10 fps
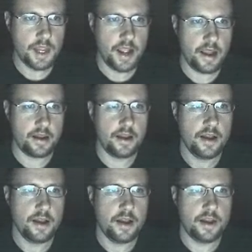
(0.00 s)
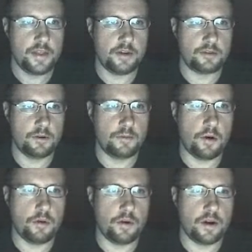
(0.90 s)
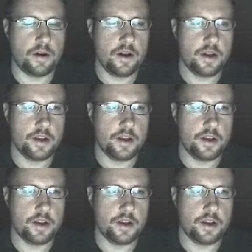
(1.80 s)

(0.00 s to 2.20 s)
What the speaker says: And there's one part where